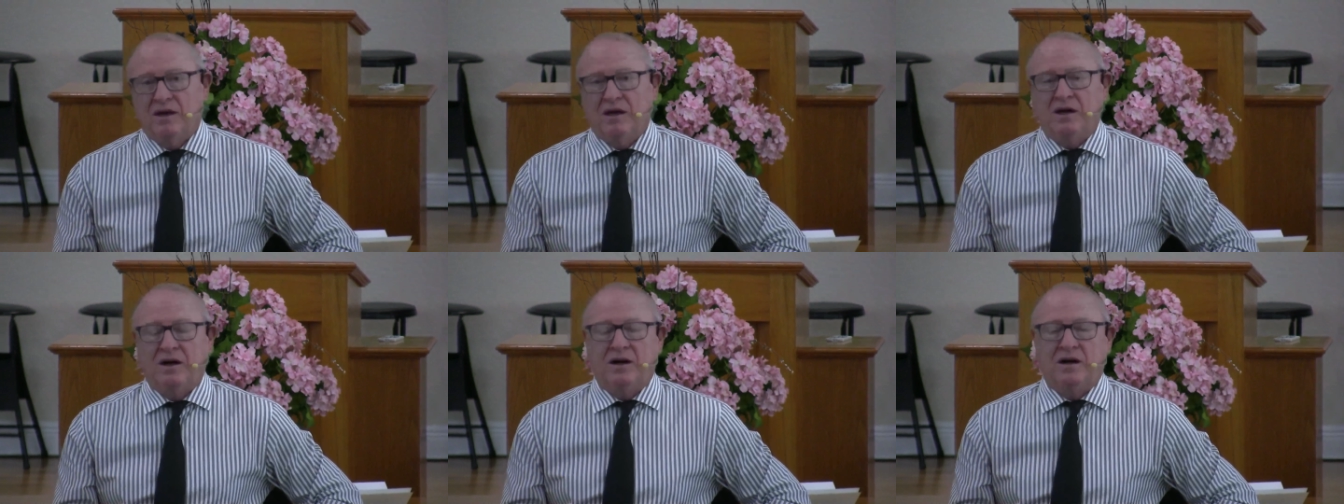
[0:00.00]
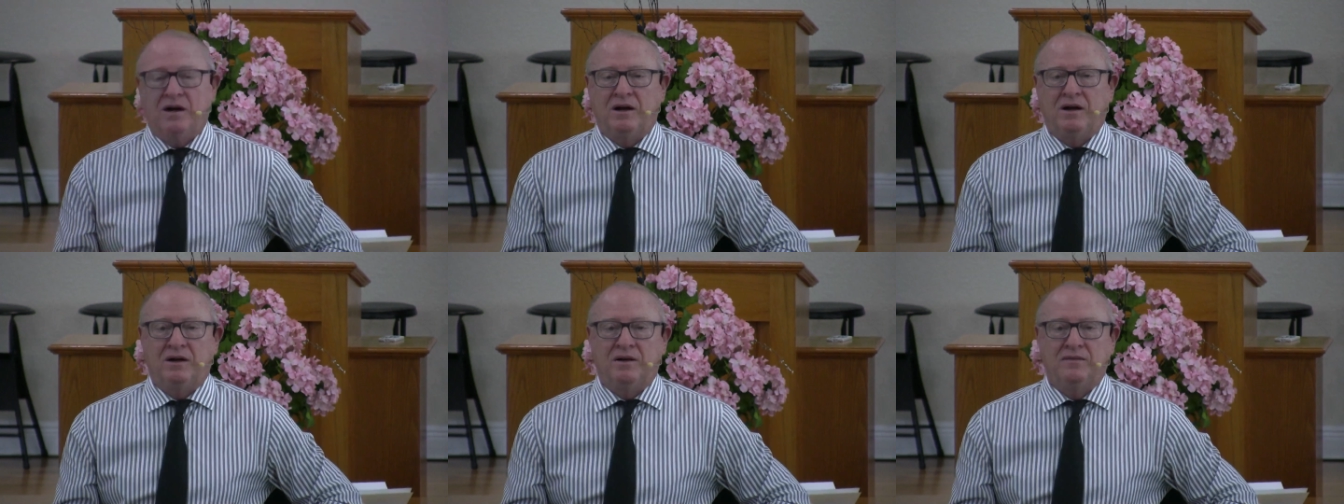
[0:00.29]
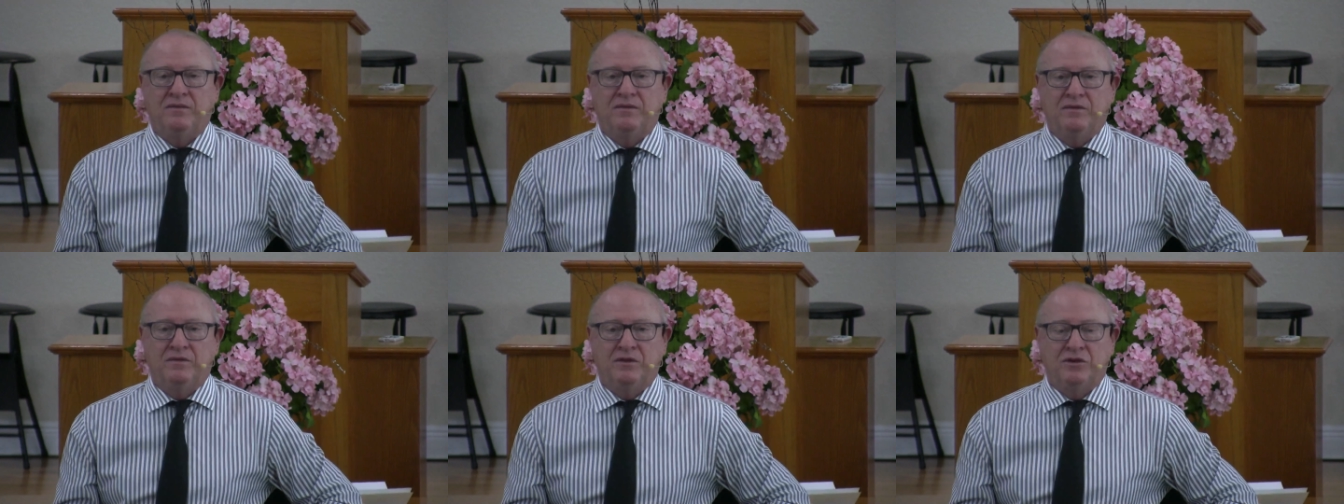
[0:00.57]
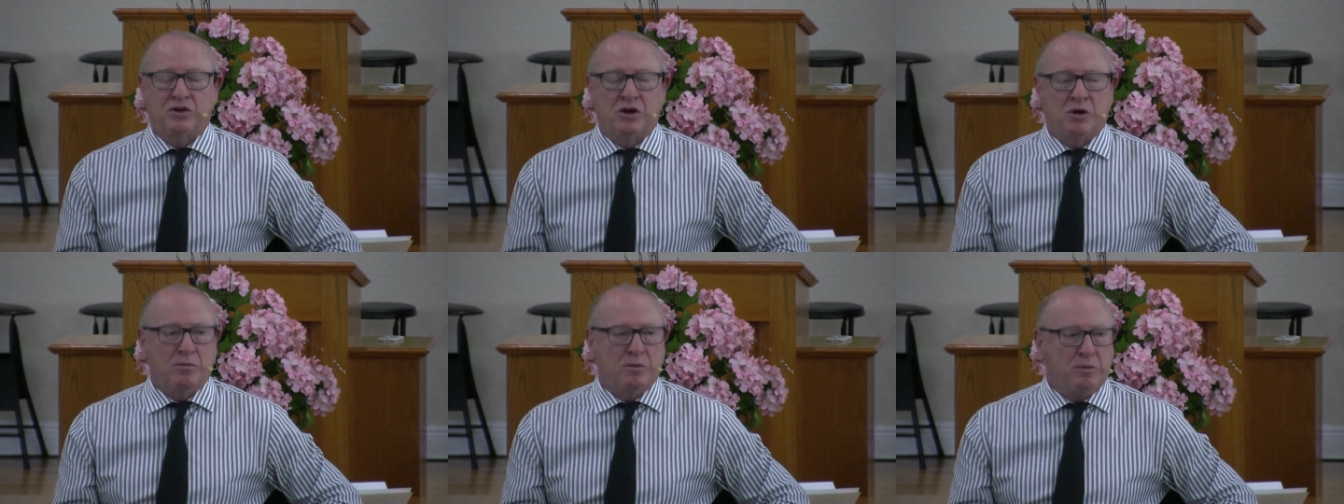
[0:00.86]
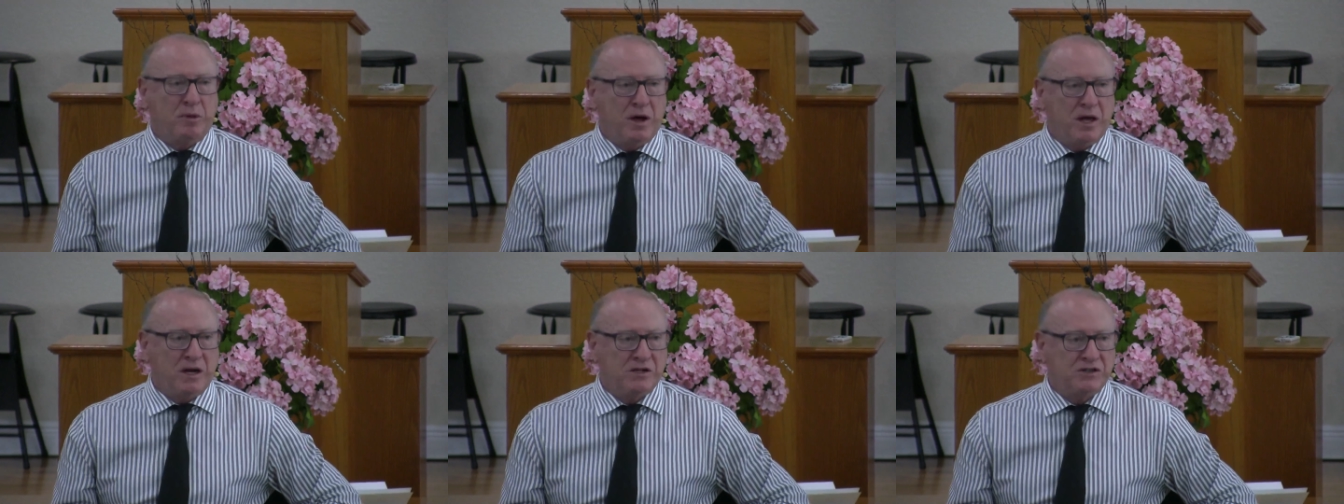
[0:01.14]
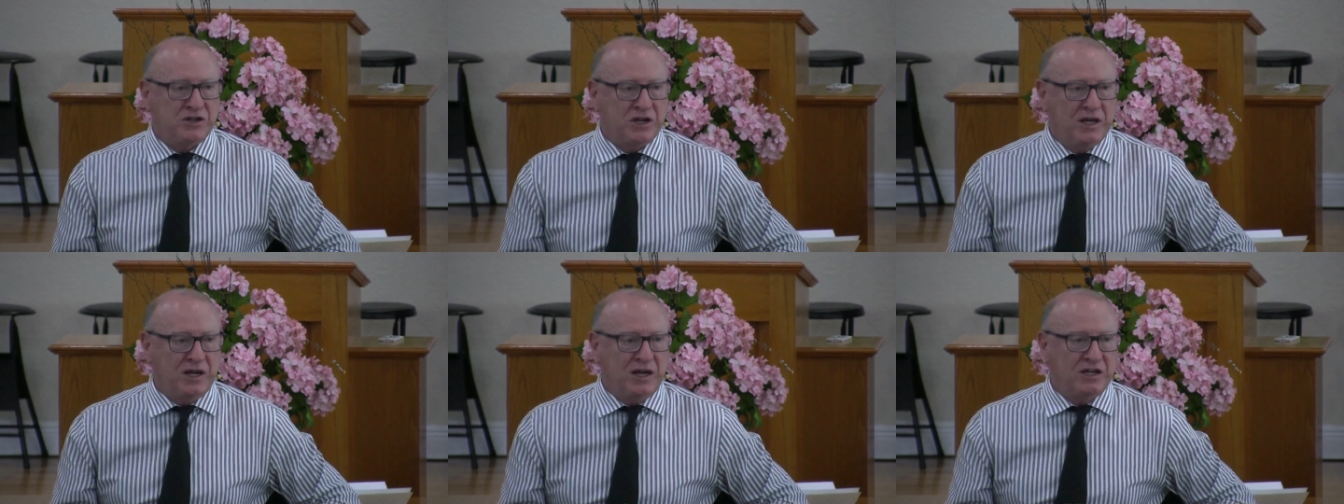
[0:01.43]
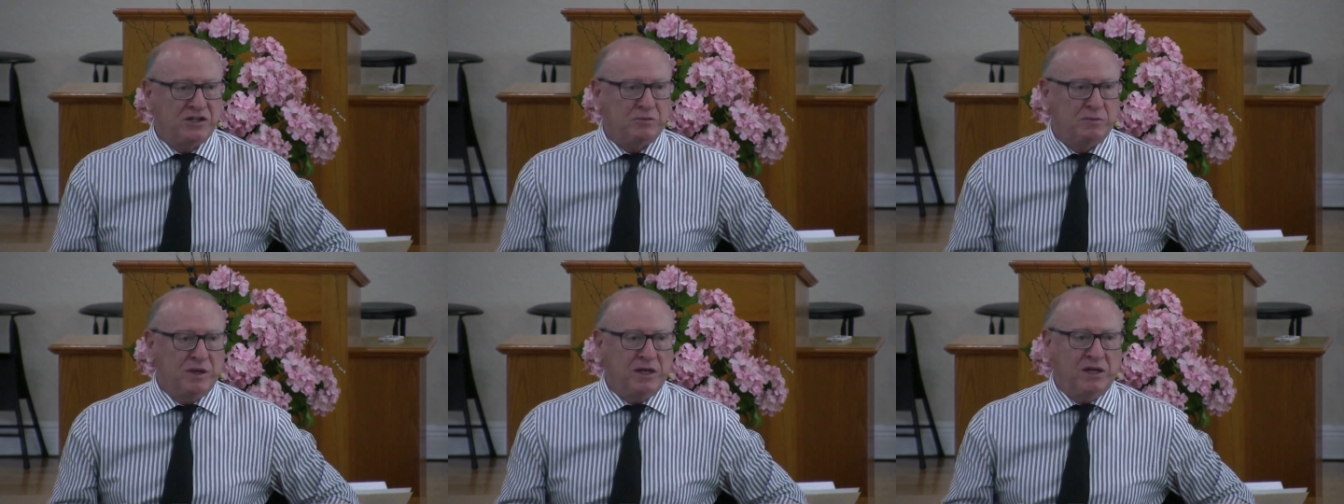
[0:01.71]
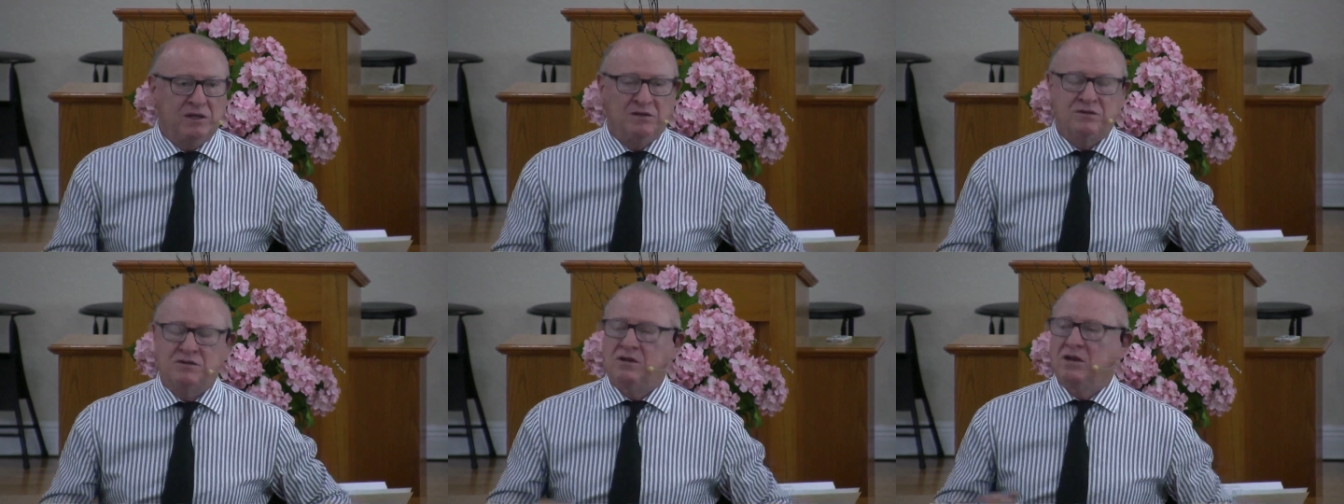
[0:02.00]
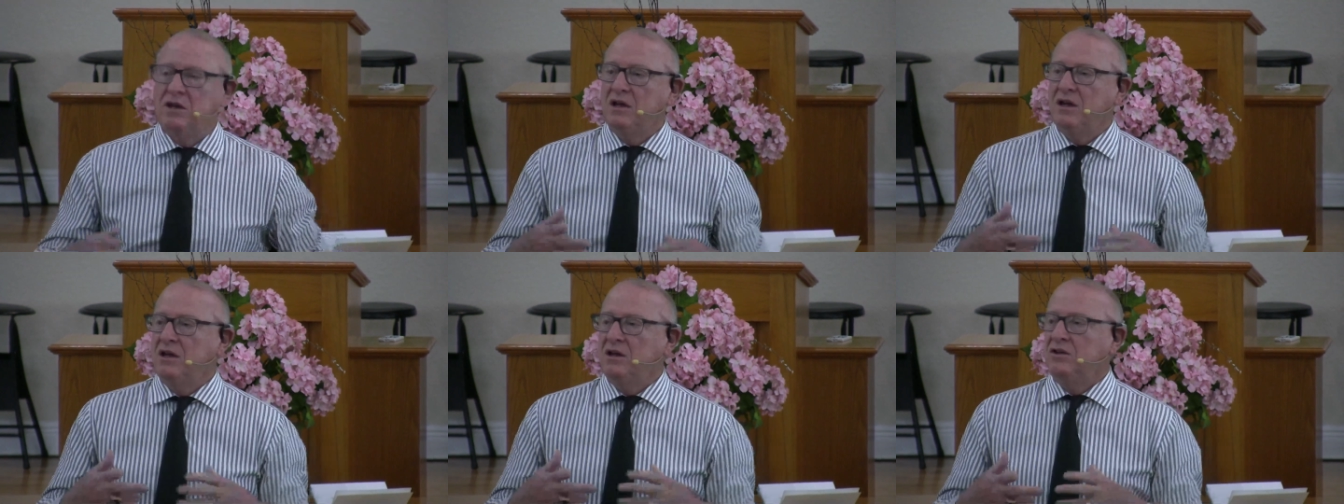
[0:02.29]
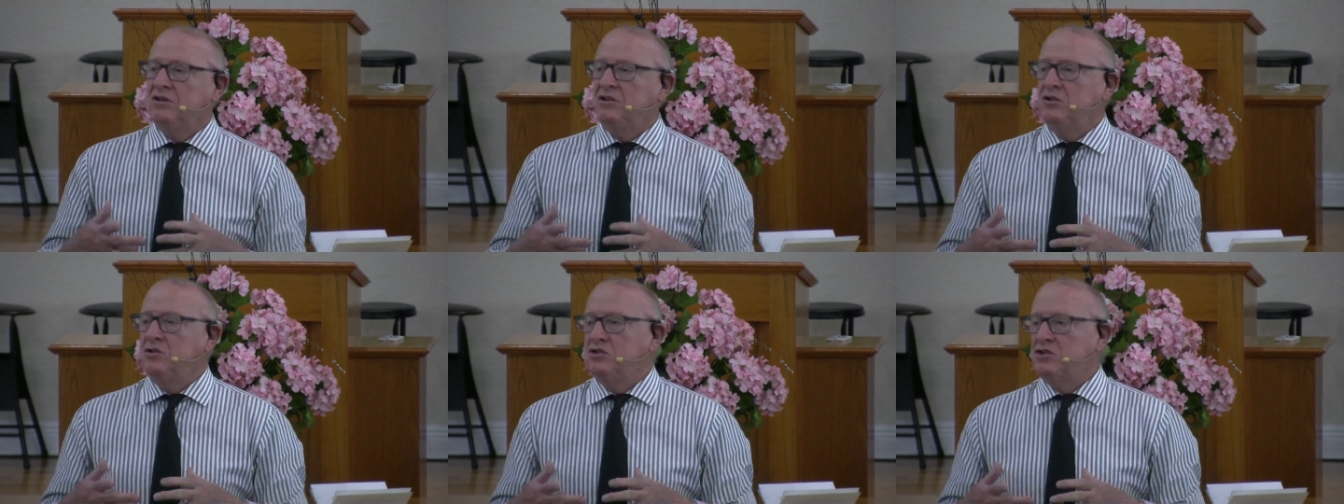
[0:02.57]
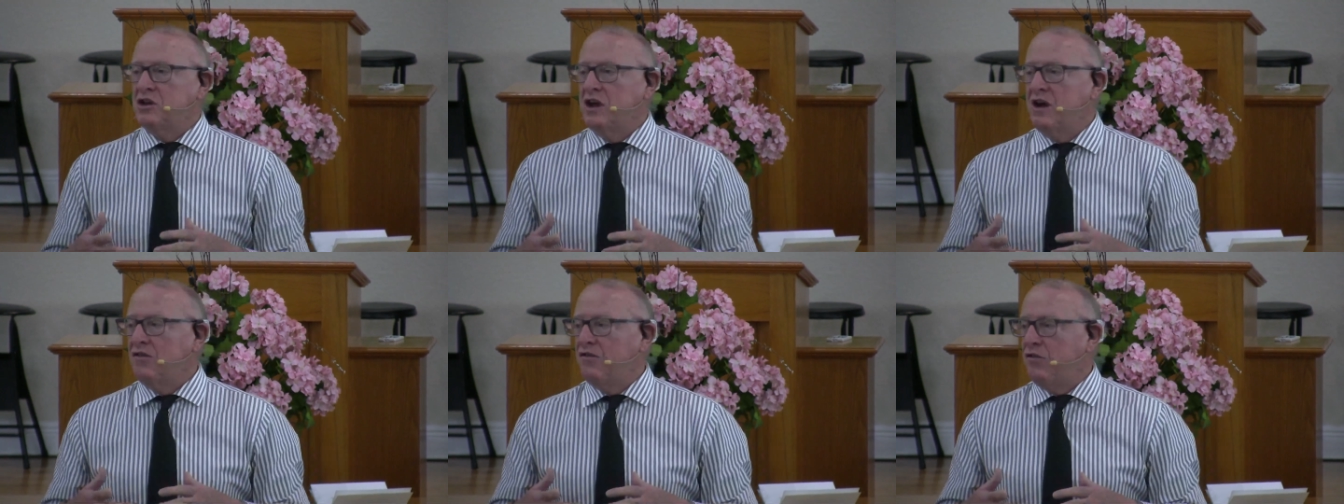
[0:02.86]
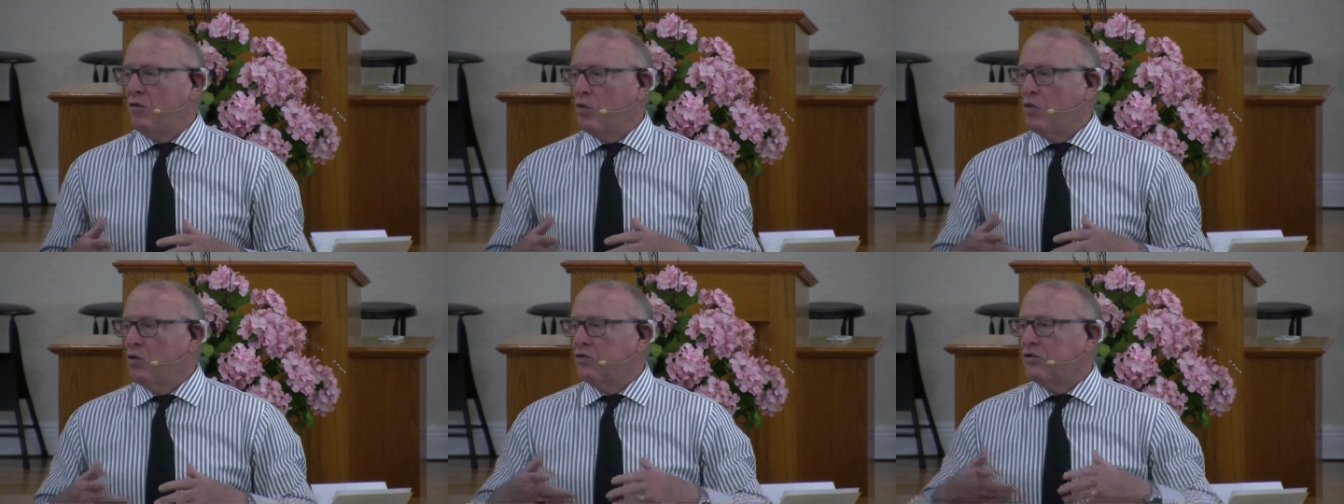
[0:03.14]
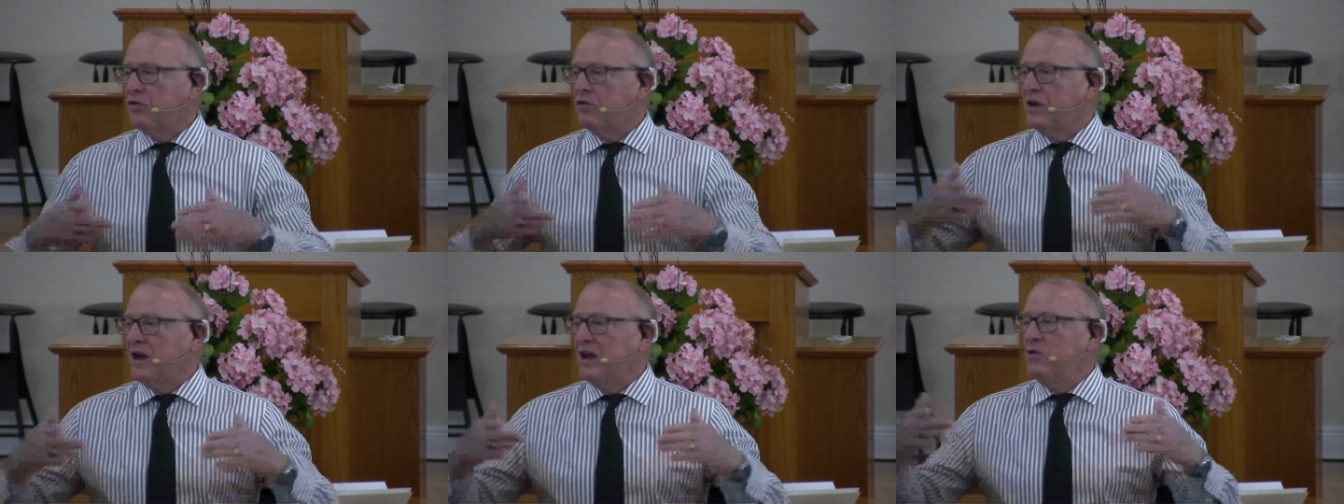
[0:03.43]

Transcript: Um, the term apologetics means to set forth a